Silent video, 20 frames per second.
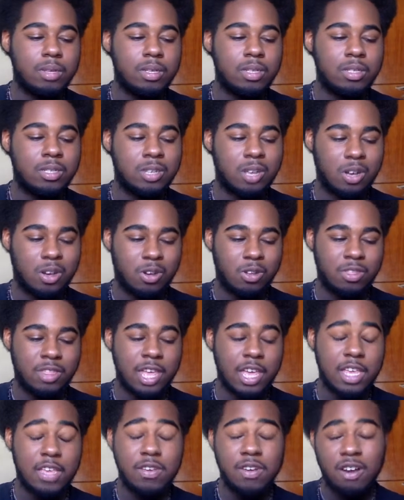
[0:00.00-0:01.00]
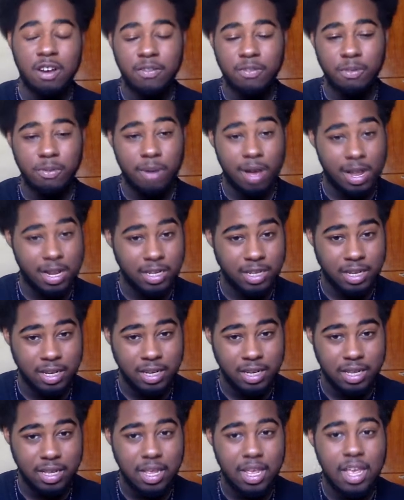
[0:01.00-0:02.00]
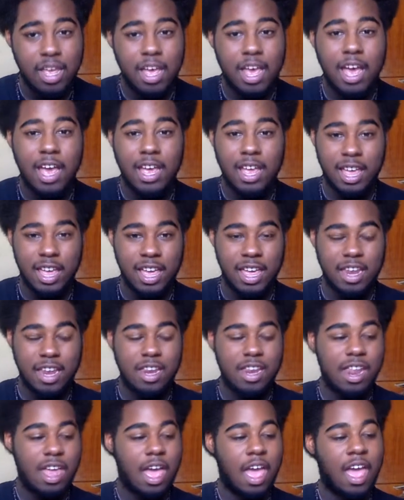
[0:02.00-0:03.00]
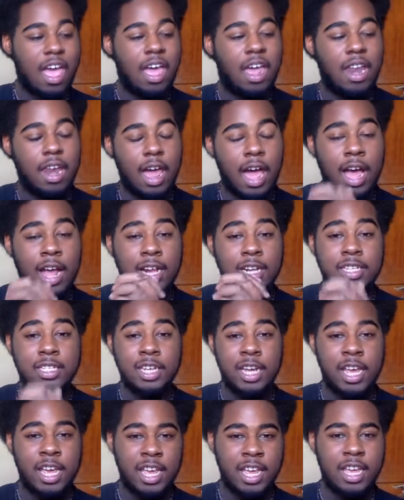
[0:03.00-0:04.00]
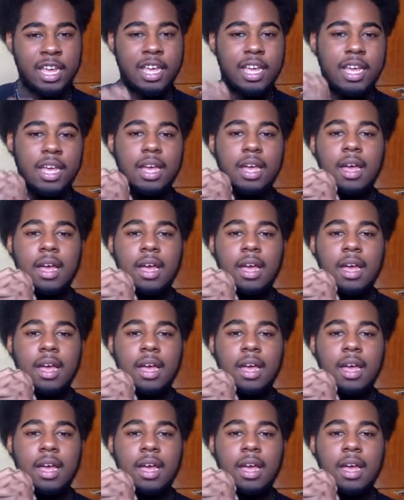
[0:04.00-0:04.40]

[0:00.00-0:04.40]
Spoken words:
So thank you all for watching again, and Ashe,